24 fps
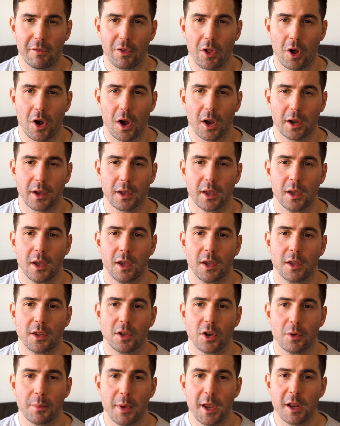vlog,
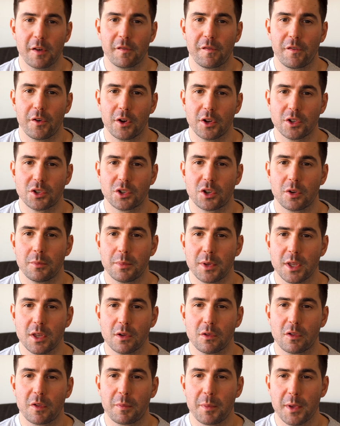your main footage could be
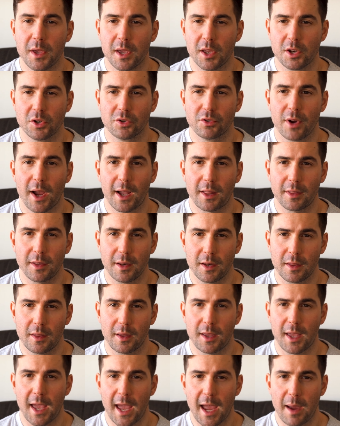you speaking directly to
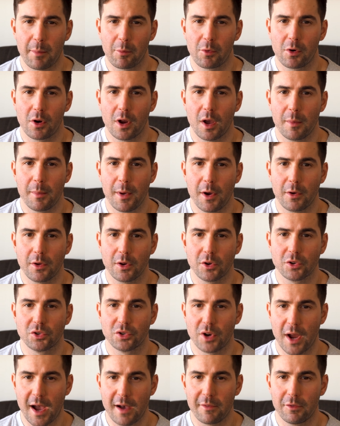the camera about your
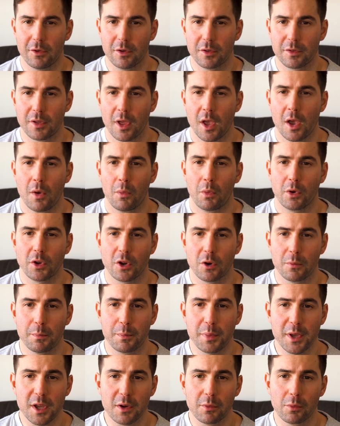travels, while your
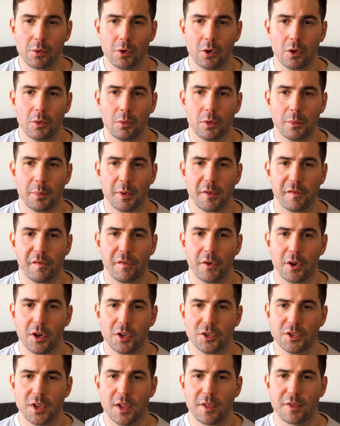B-roll would be
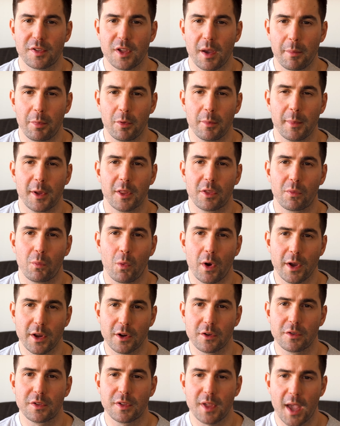footage that supplements what
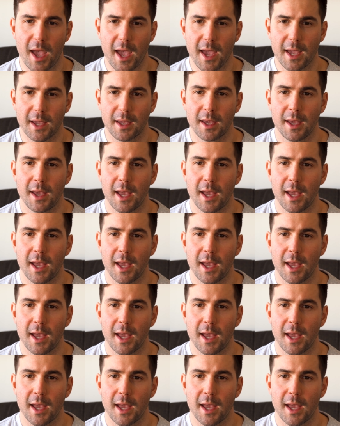you're saying